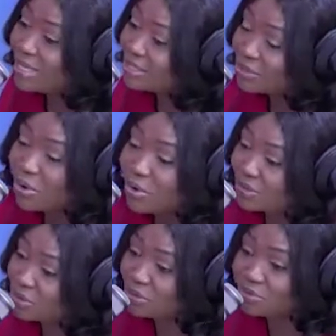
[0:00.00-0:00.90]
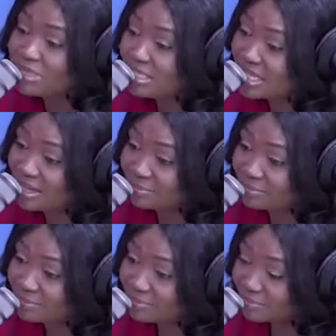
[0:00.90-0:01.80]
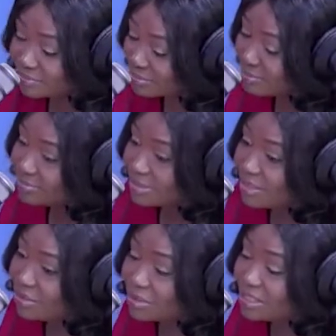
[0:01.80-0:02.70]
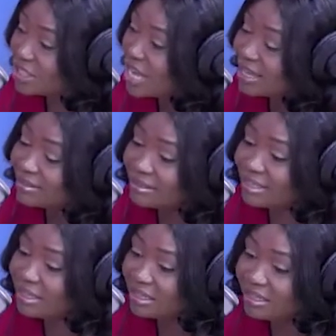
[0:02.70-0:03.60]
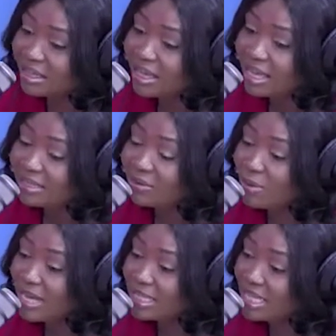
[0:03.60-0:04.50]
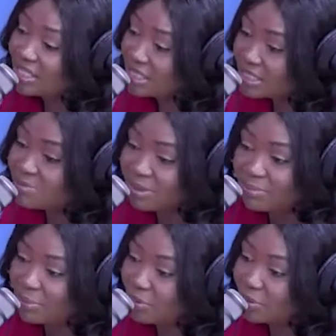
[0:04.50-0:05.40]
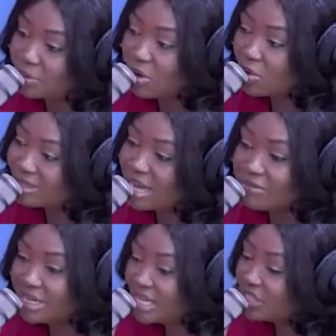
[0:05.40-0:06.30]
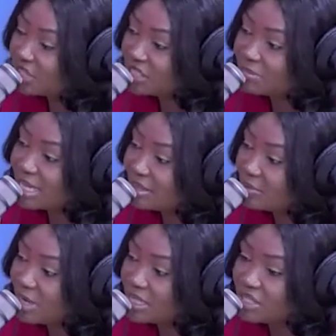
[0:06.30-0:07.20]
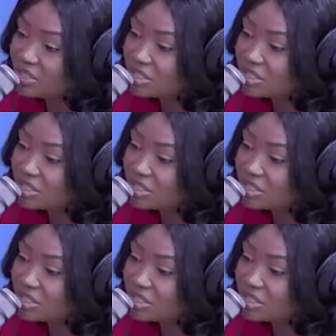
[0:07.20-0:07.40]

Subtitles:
way they talk on social media. Check the way they diss people or their relationships, like the way they